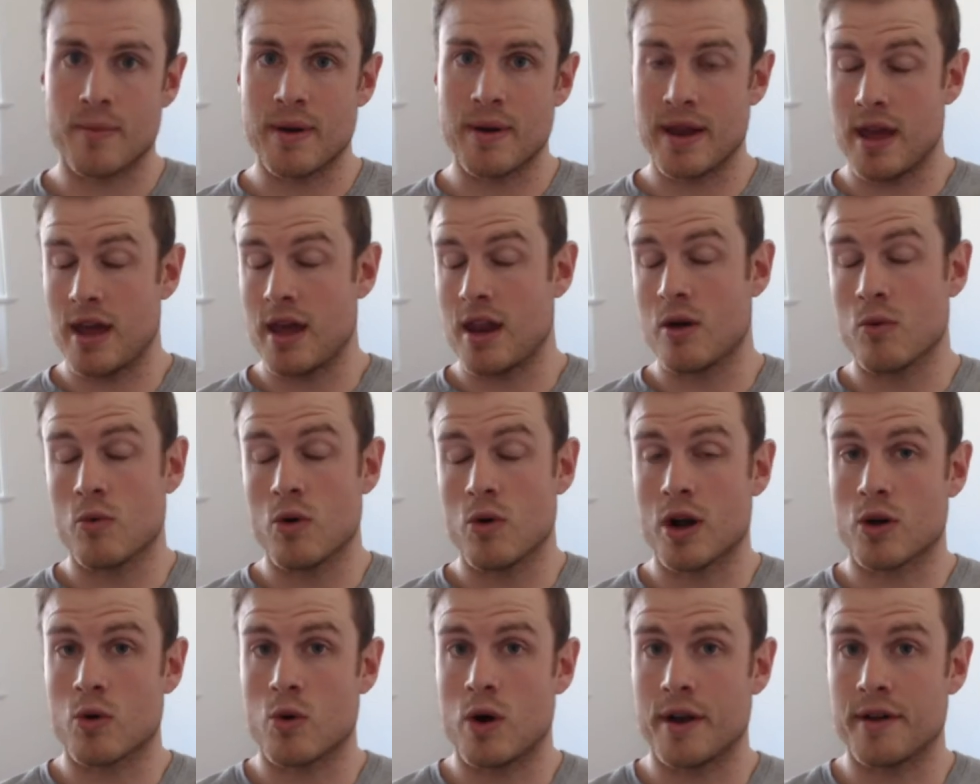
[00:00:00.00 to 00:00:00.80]
And it
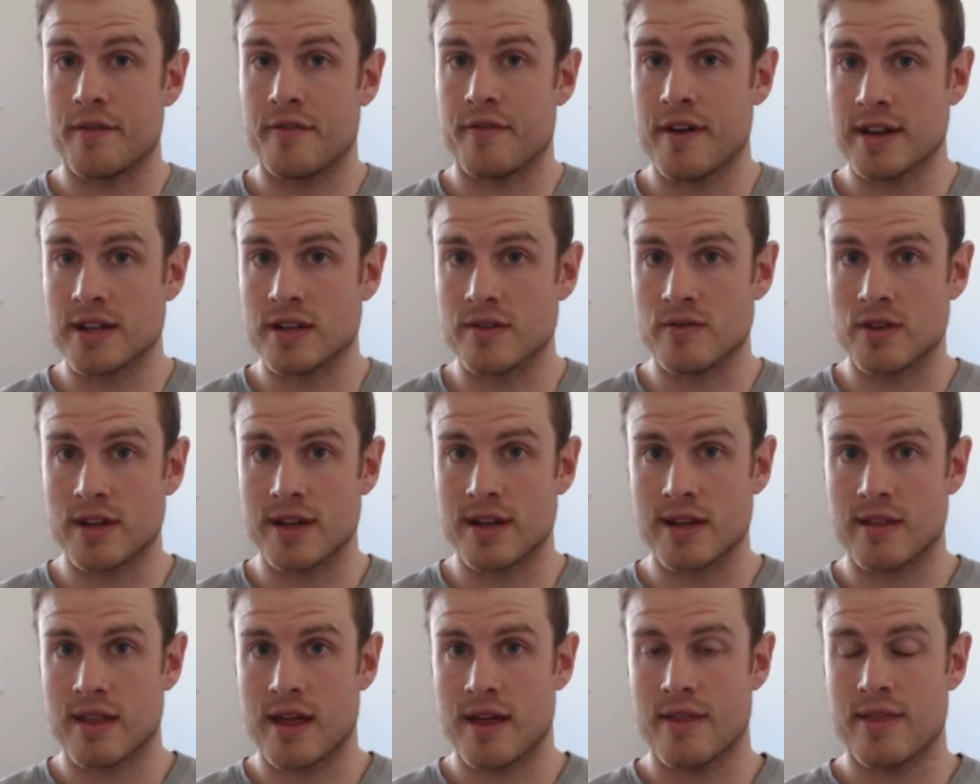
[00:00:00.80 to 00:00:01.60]
worked quite effectively.
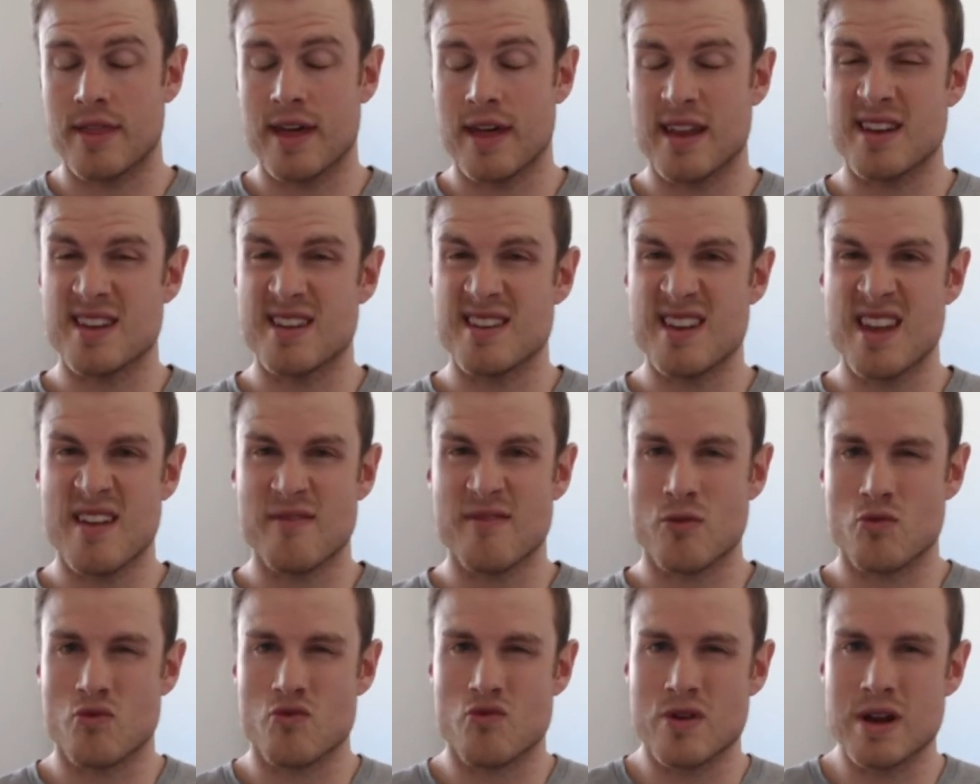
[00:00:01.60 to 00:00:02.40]
They never
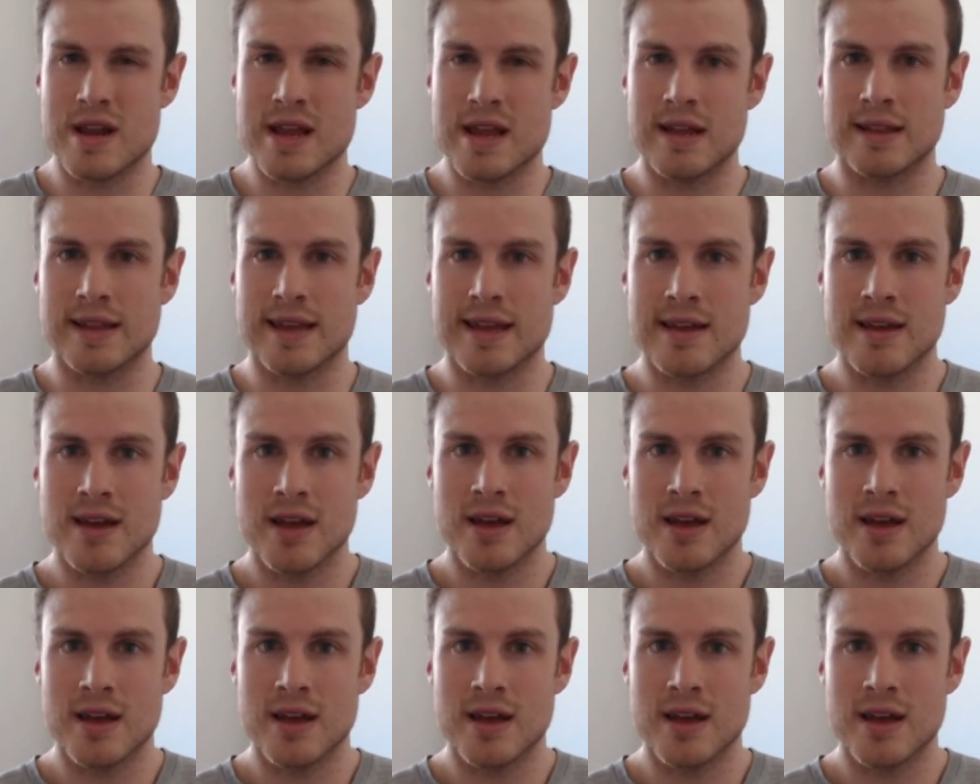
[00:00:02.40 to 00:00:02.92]
really,